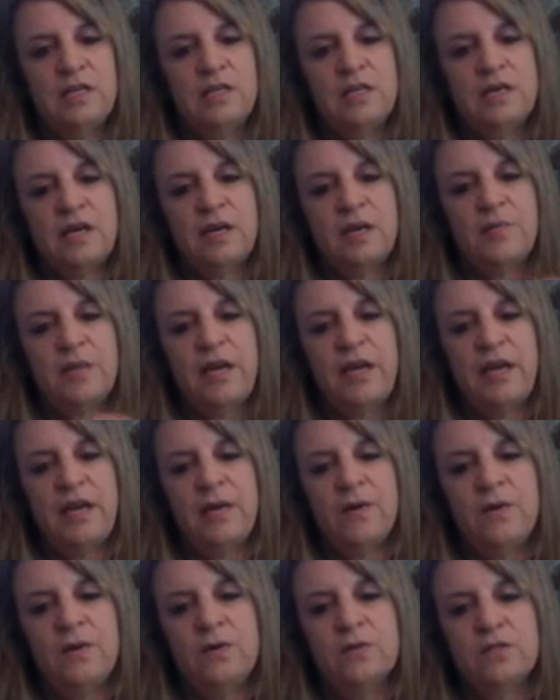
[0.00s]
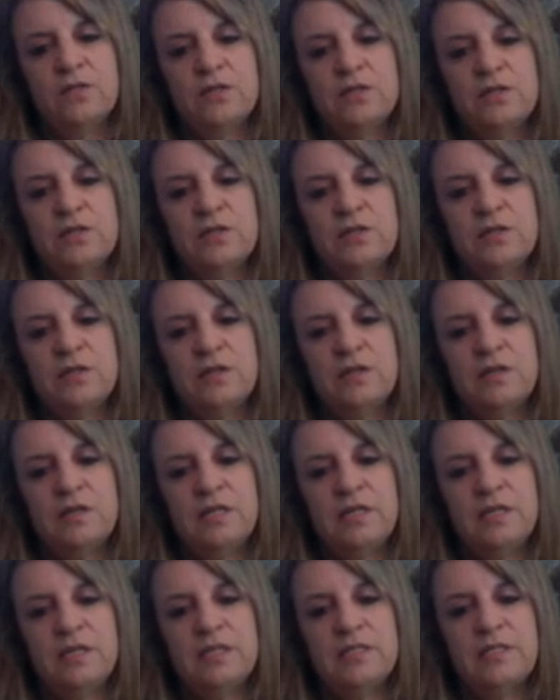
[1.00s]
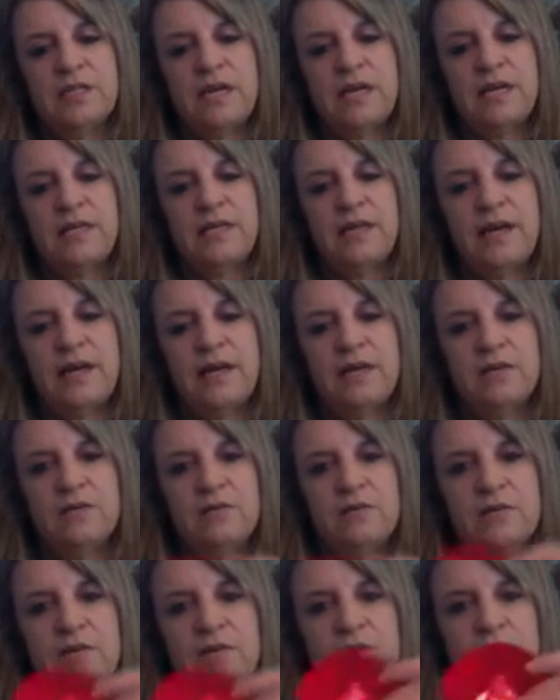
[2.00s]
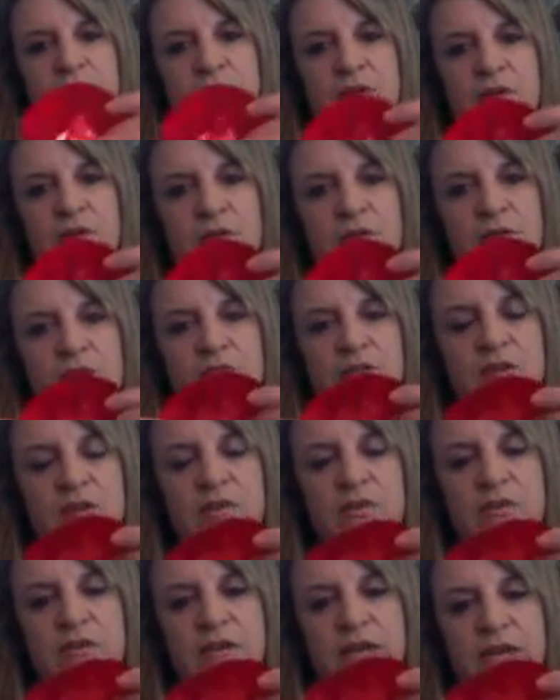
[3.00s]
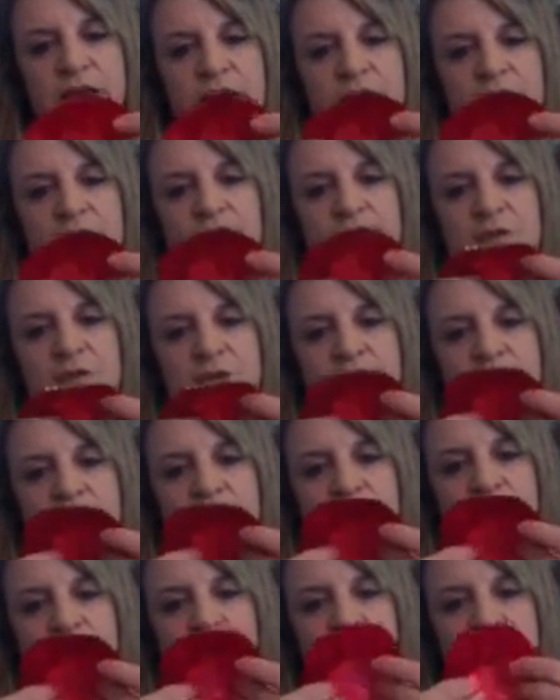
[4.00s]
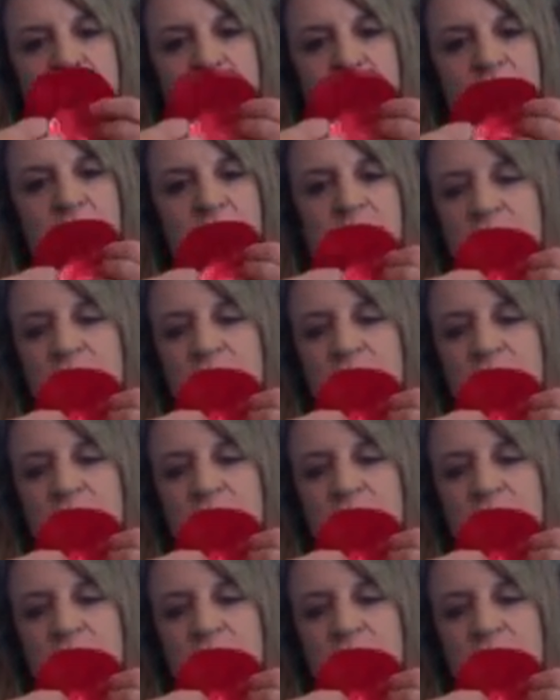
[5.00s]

the cupcake holder inside out so that you can visually